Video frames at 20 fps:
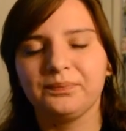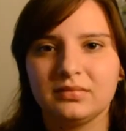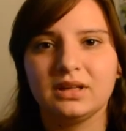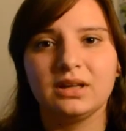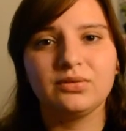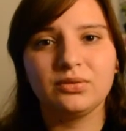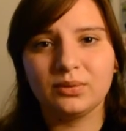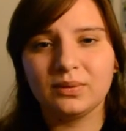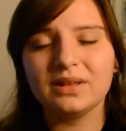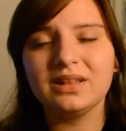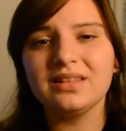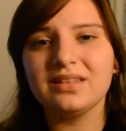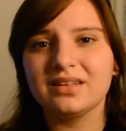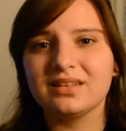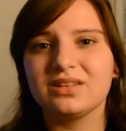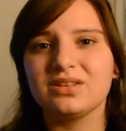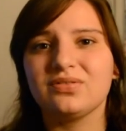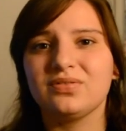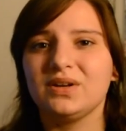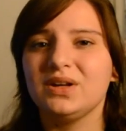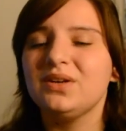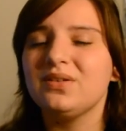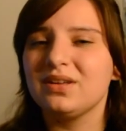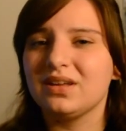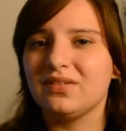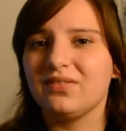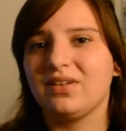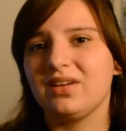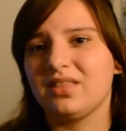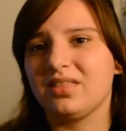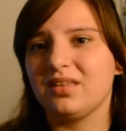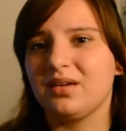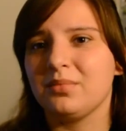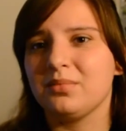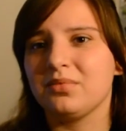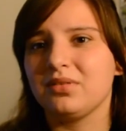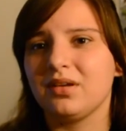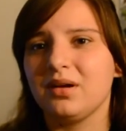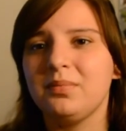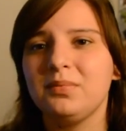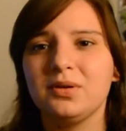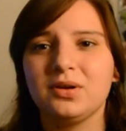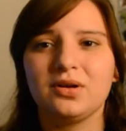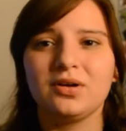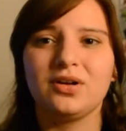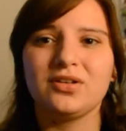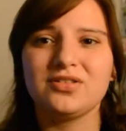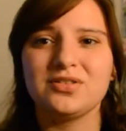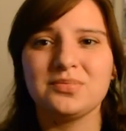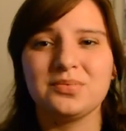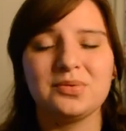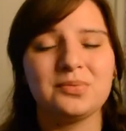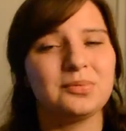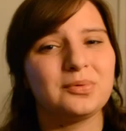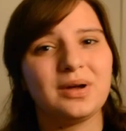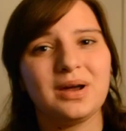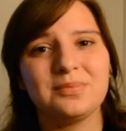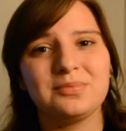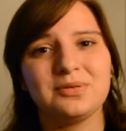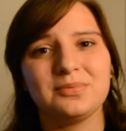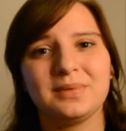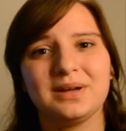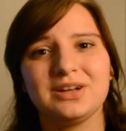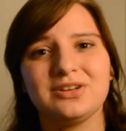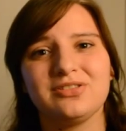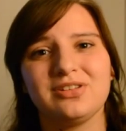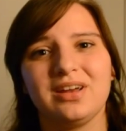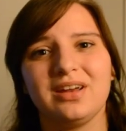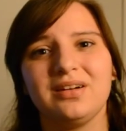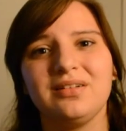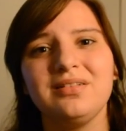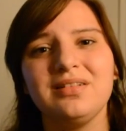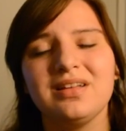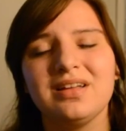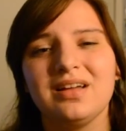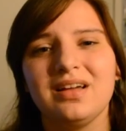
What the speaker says: If you really like this video, you can give it a thumbs up. You can also subscribe to my channel.